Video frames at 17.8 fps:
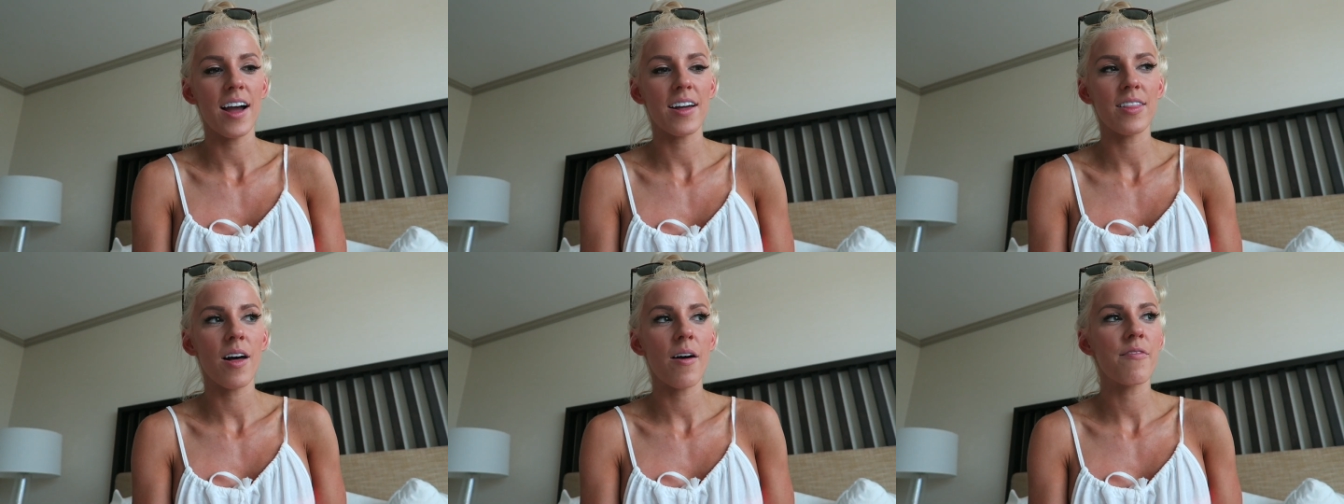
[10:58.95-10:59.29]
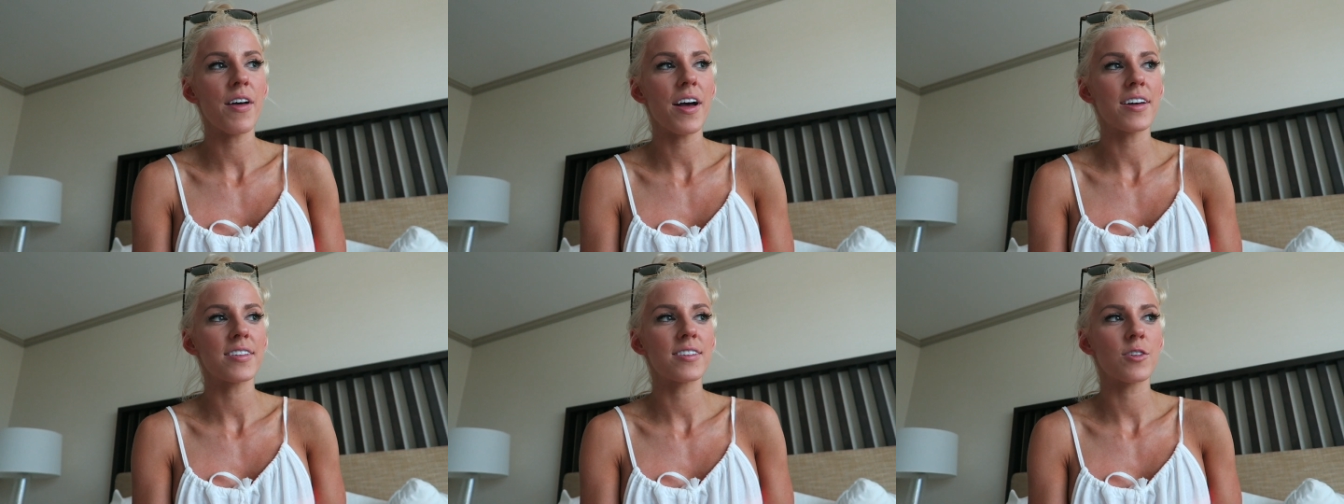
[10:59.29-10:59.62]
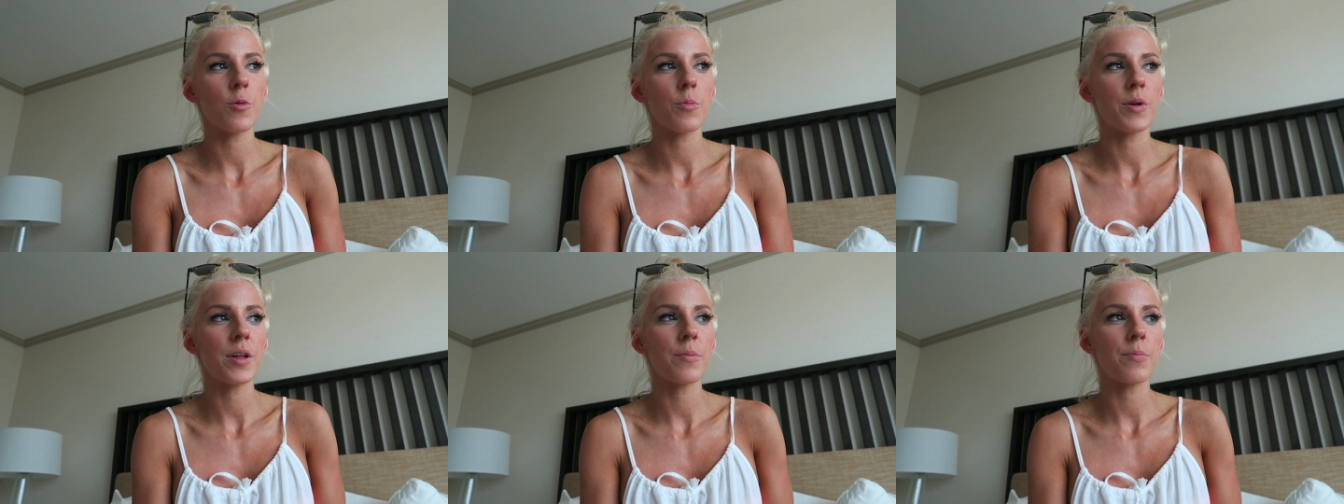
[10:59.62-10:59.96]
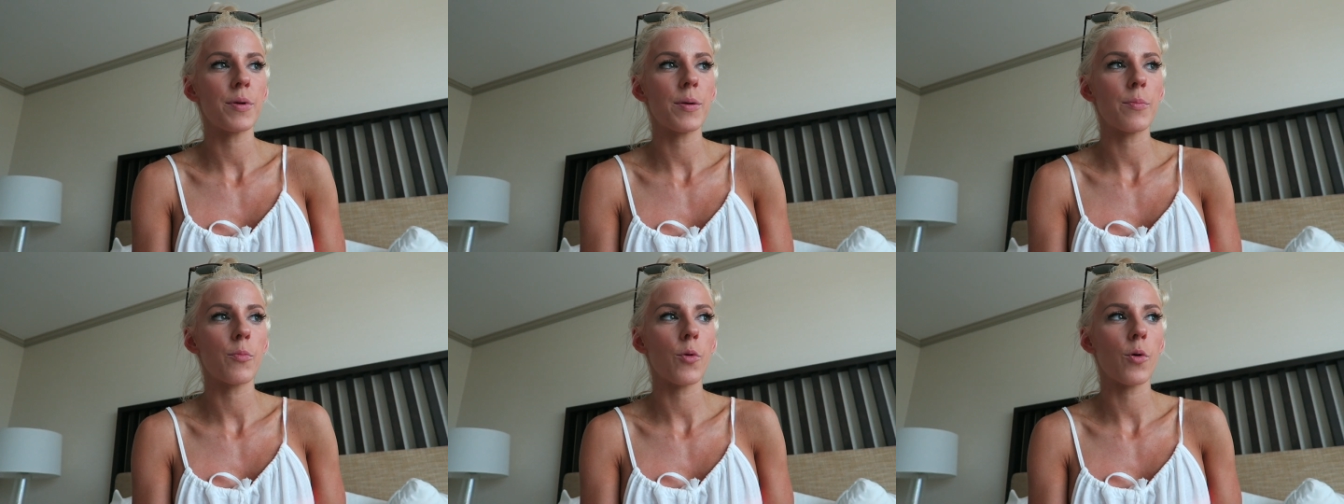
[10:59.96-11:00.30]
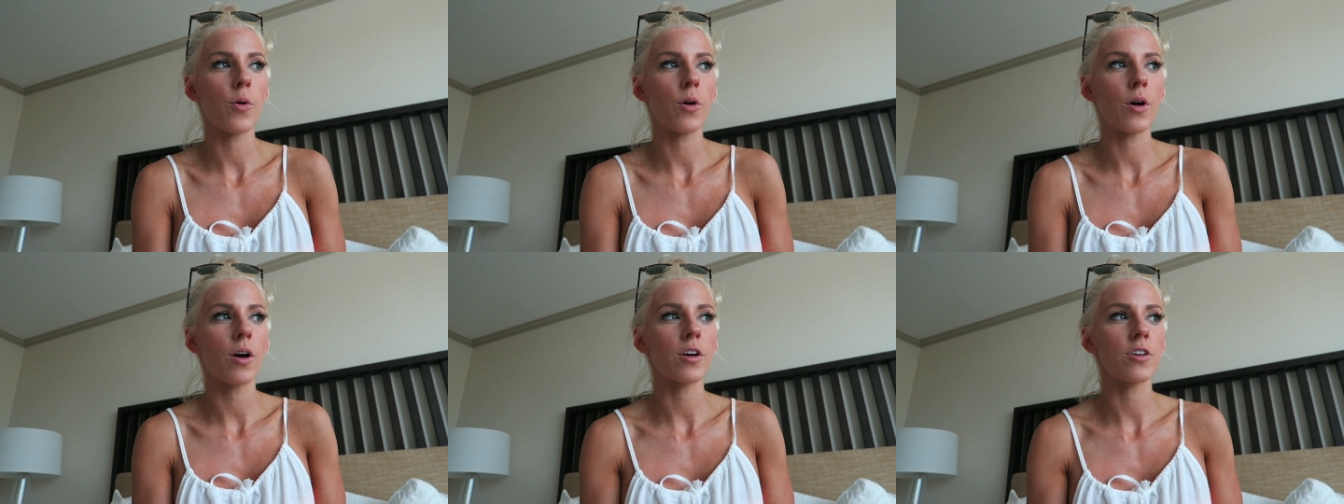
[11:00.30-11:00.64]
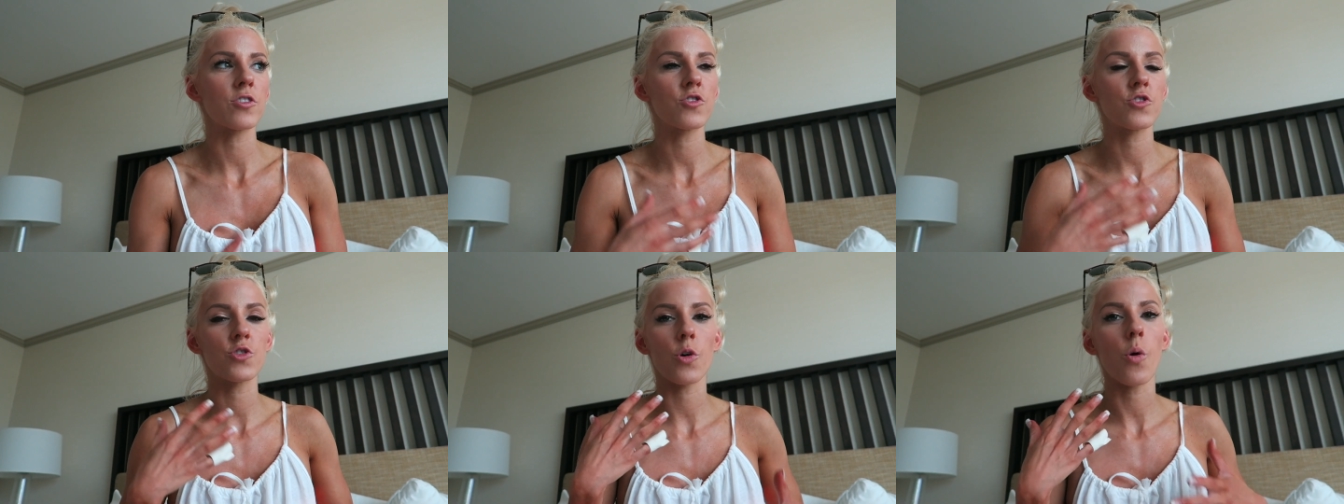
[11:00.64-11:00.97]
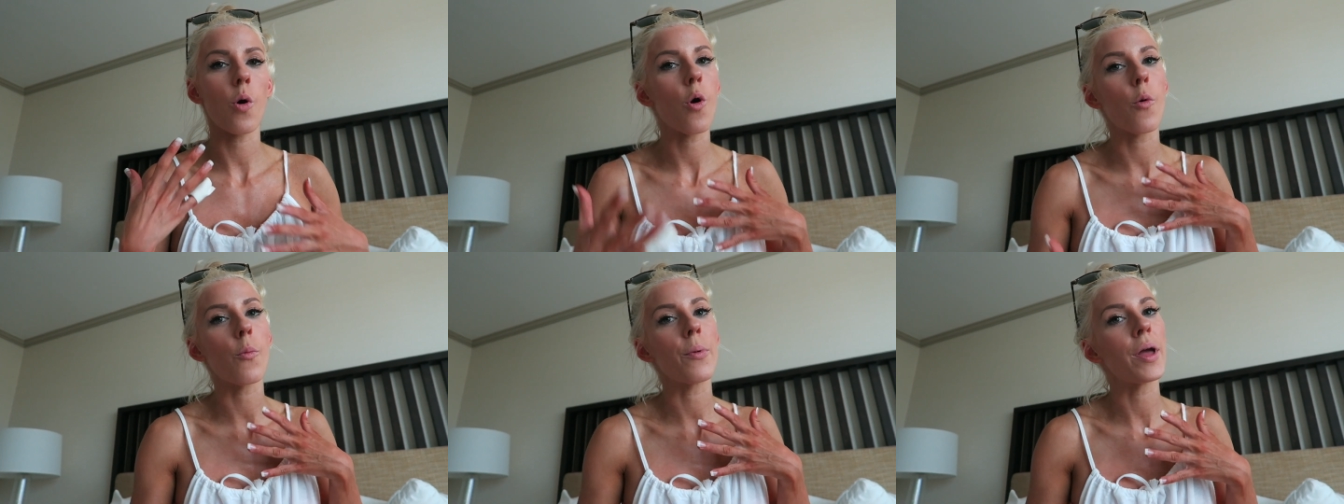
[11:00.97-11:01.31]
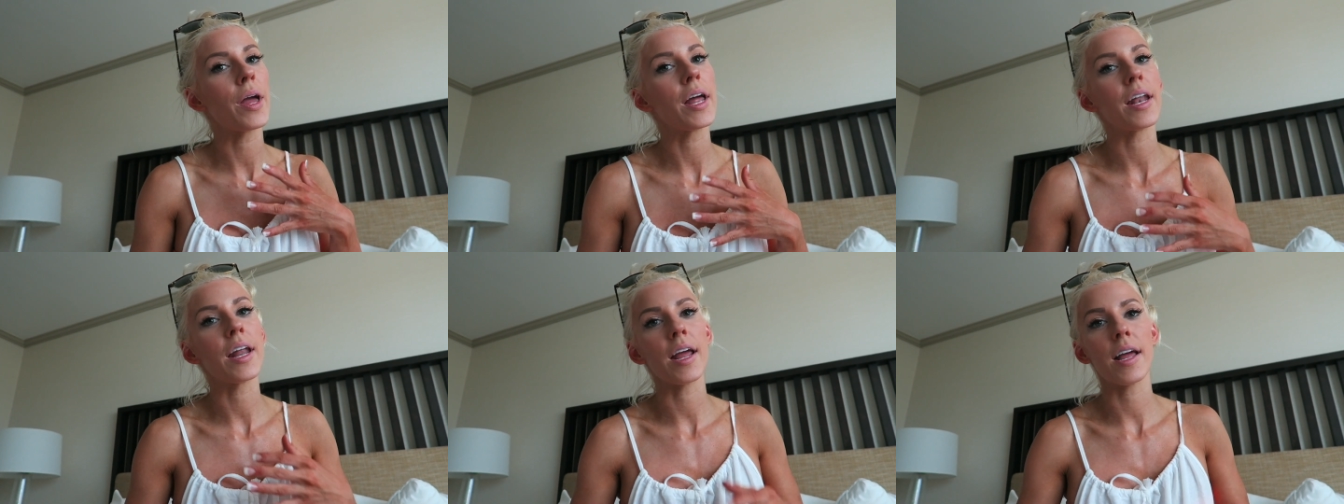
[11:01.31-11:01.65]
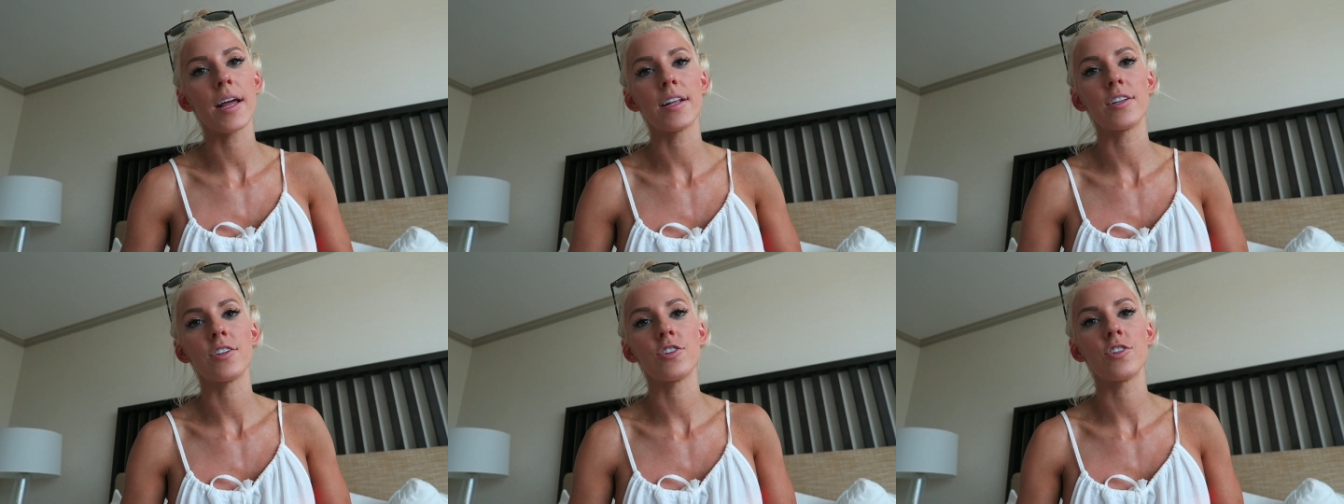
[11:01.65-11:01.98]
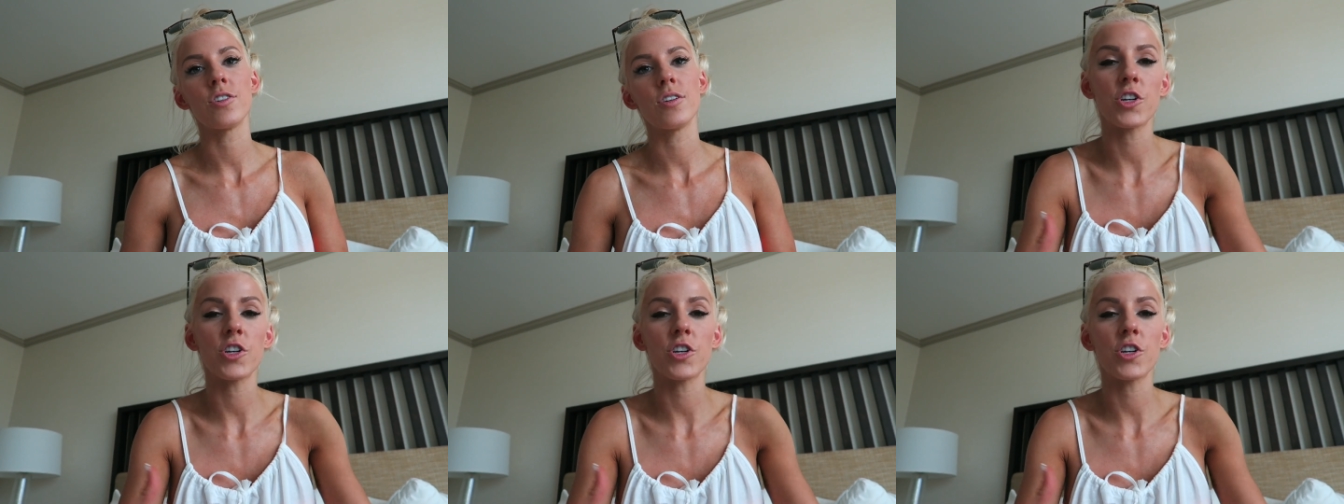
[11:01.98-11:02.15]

I love that so many people are so open and